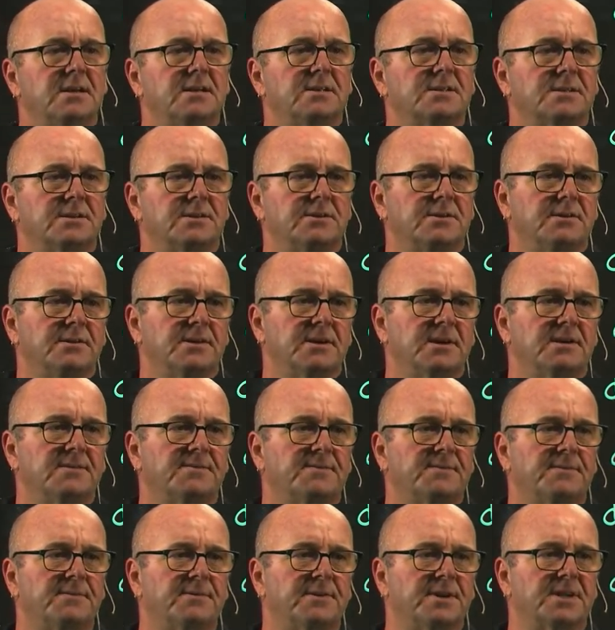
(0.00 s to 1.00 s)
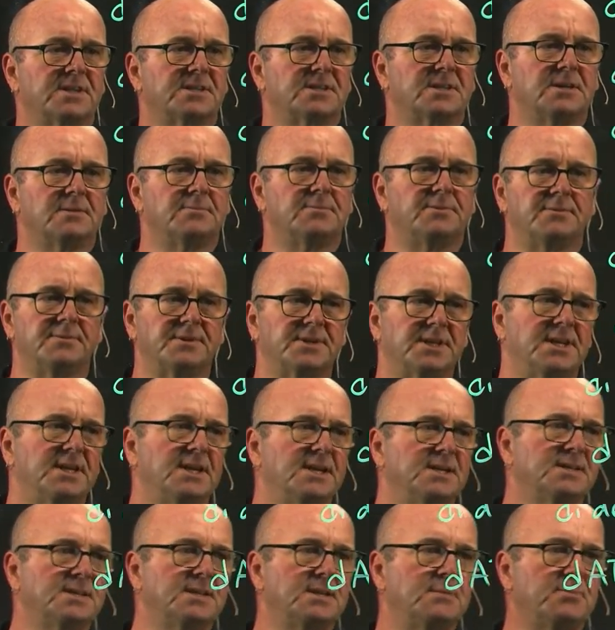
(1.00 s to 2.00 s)
So you have, for example,
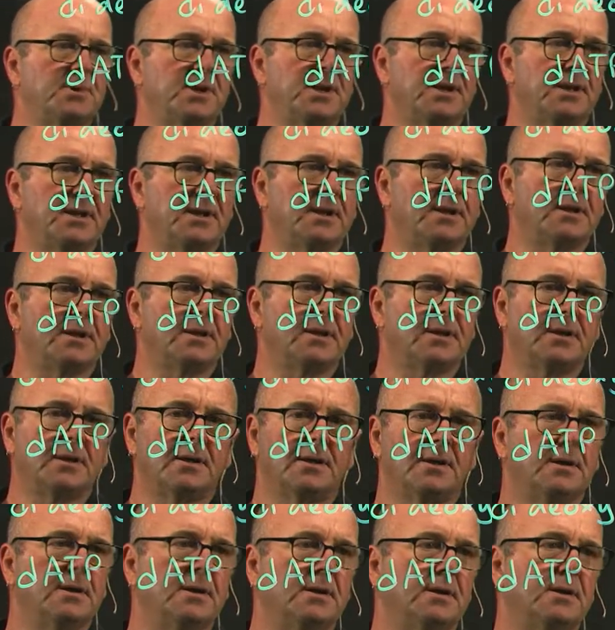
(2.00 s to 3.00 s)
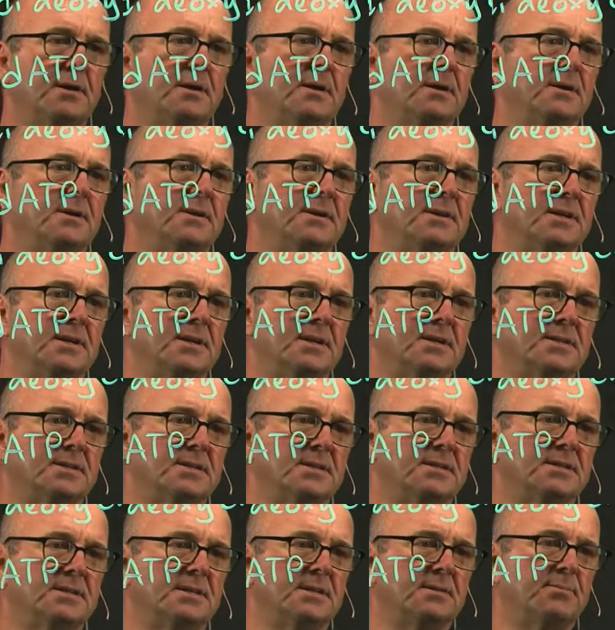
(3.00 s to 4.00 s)
DATP,
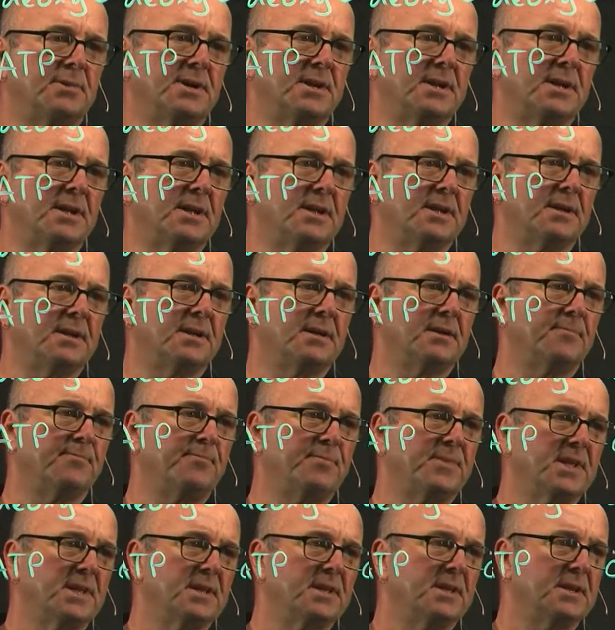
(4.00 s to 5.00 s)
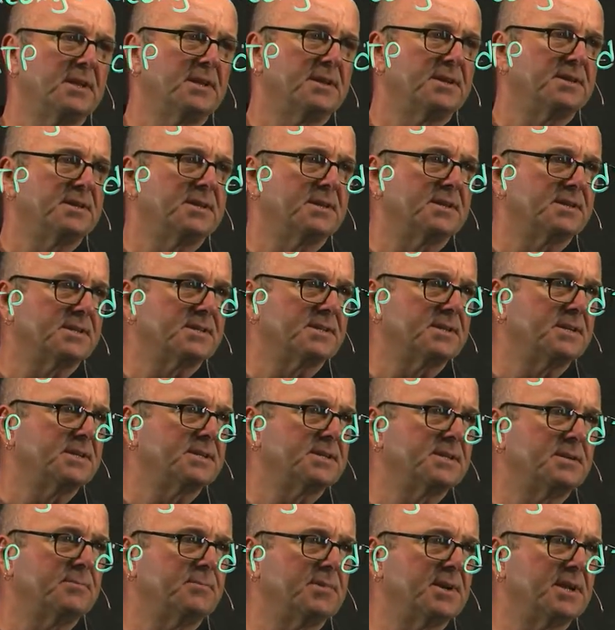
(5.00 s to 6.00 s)
DTTP,
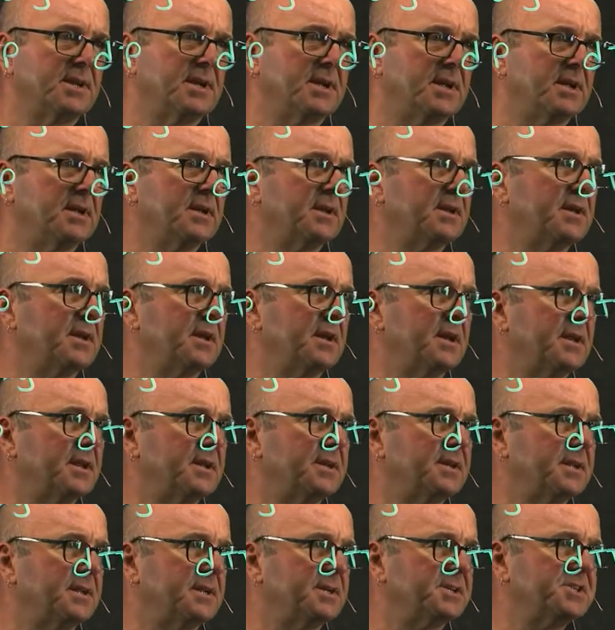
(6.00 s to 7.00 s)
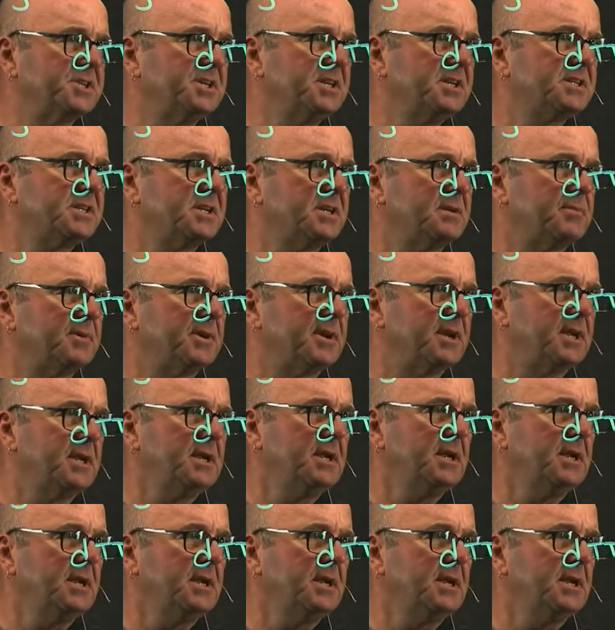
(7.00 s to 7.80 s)
DCTP, and DGTP.